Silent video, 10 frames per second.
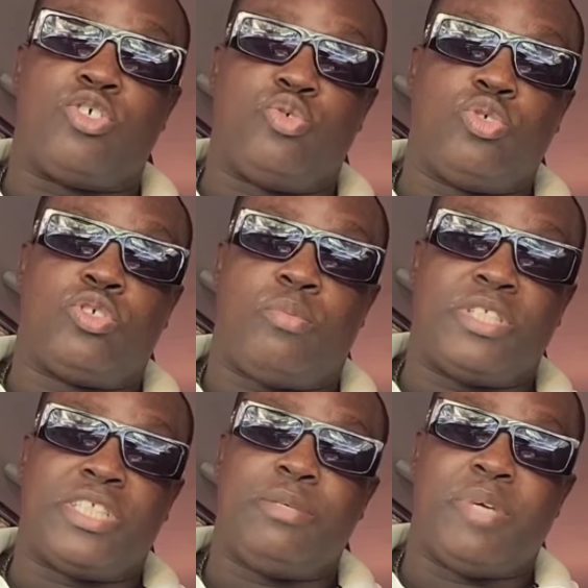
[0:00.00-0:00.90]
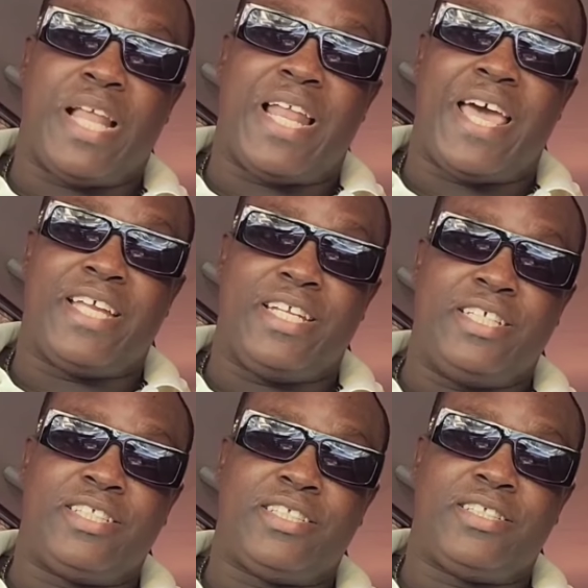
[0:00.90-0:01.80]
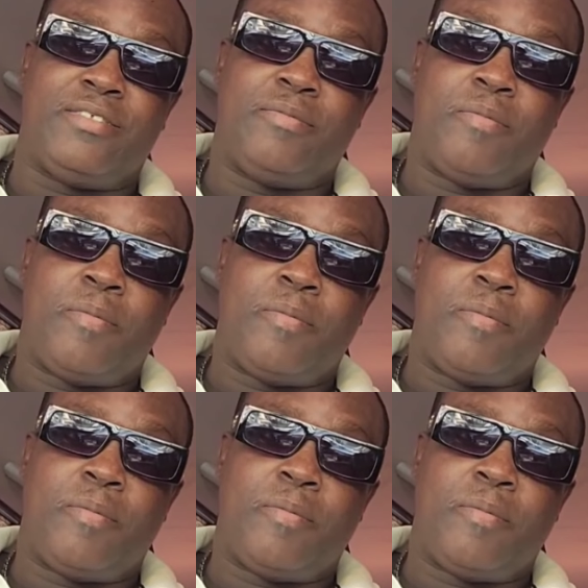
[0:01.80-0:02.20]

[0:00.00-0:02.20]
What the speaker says: gone through something similar like this.